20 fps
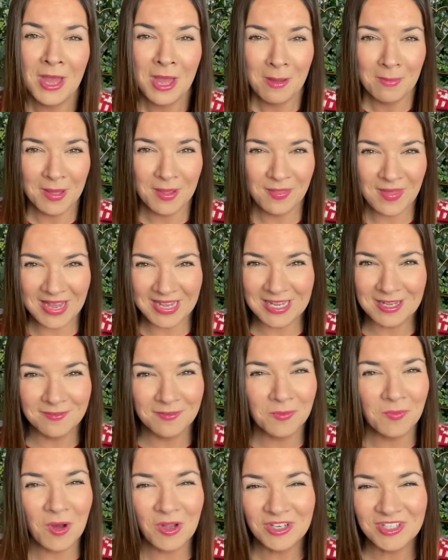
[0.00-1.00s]
But thank you for
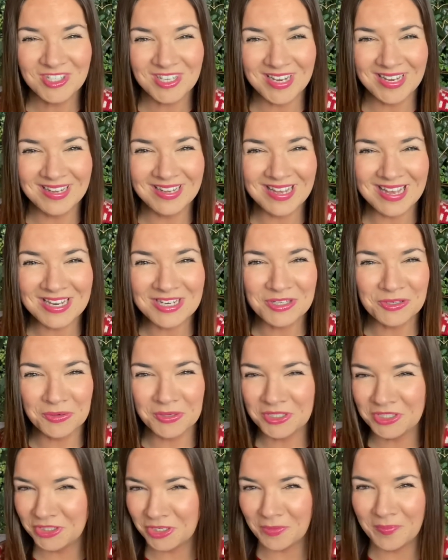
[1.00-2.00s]
watching. Enjoy
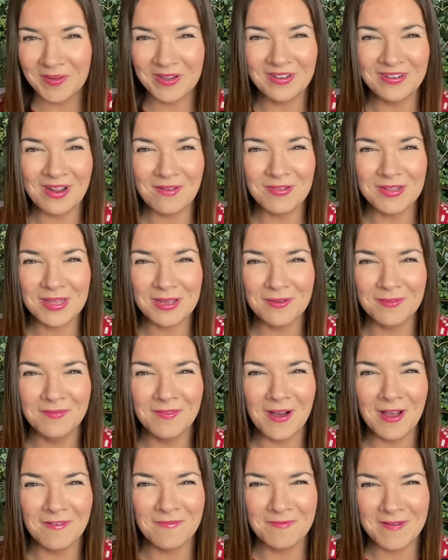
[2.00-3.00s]
shopping on Everything
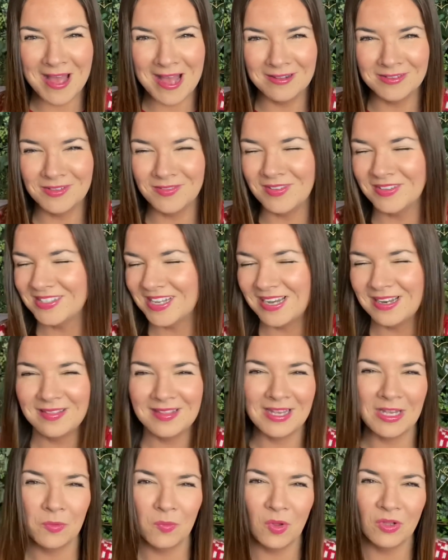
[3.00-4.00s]
£5. If there's anything
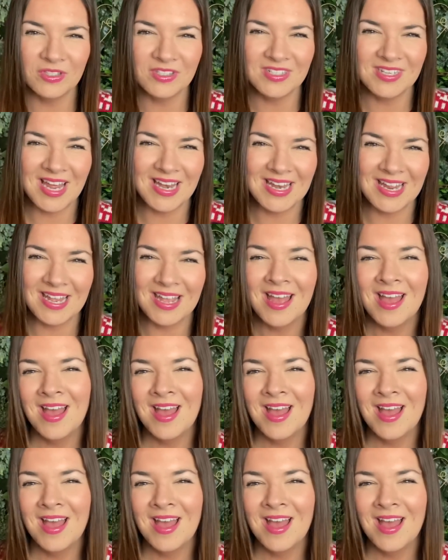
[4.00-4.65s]
you wanted, any